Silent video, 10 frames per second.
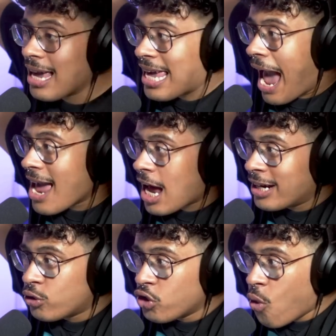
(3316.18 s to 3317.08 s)
I can't,
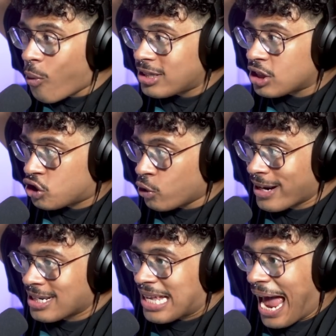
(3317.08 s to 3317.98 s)
I don't know what to do
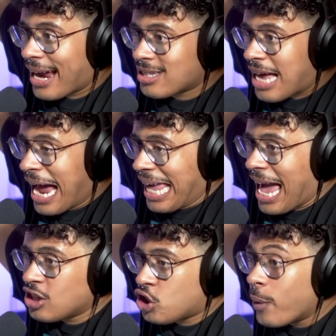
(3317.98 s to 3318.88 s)
in sex. I can't